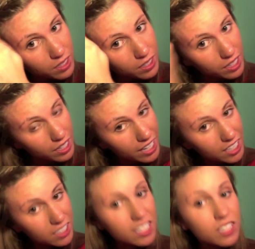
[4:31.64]
And I
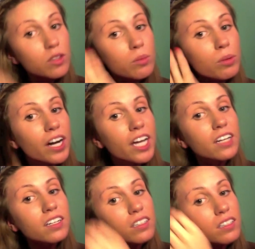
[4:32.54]
continue the
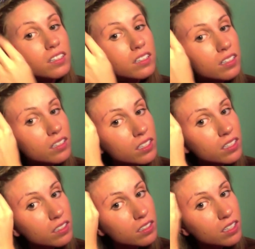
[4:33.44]
braid
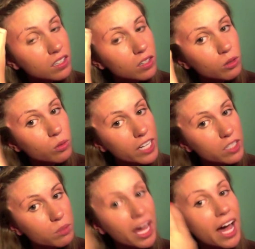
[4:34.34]
a little
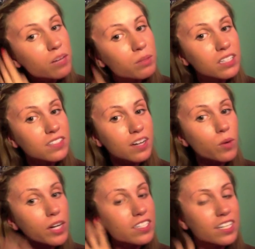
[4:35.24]
ways back because I
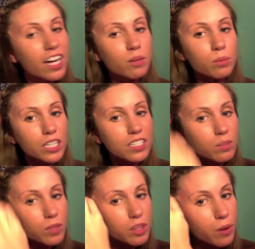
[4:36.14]
want it to kind of blend
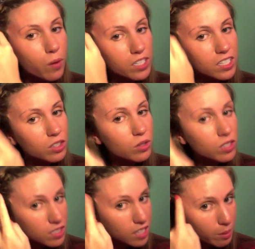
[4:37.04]
in with the ponytail. You
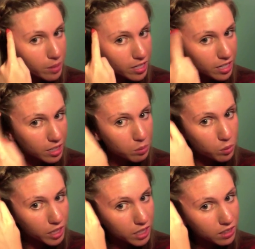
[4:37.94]
can stop it at any
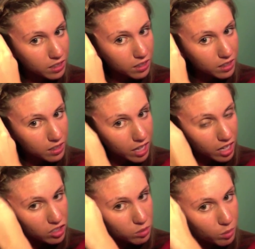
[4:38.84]
point
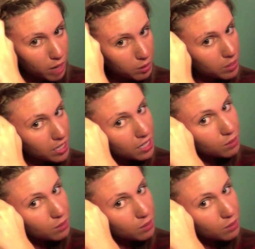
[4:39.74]
and just bobby pin it,